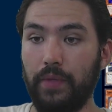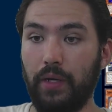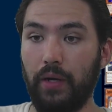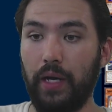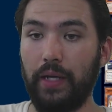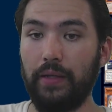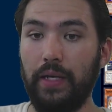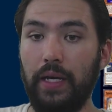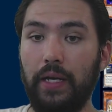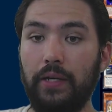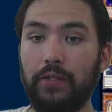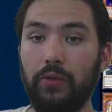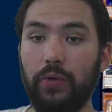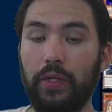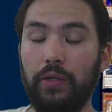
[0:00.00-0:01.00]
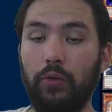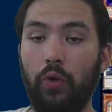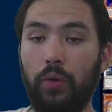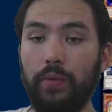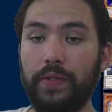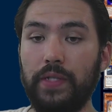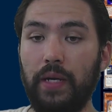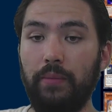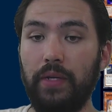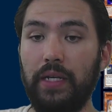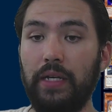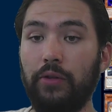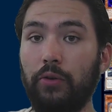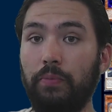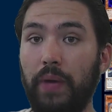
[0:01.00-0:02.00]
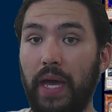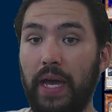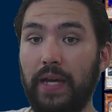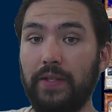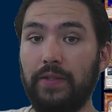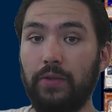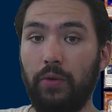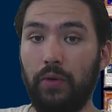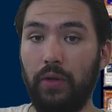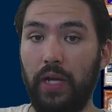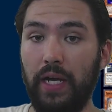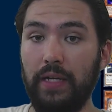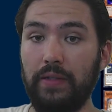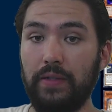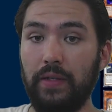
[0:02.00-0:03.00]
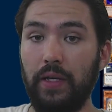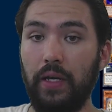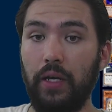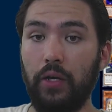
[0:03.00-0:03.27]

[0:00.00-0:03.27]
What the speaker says: All right? So, normal summon either Past or Light.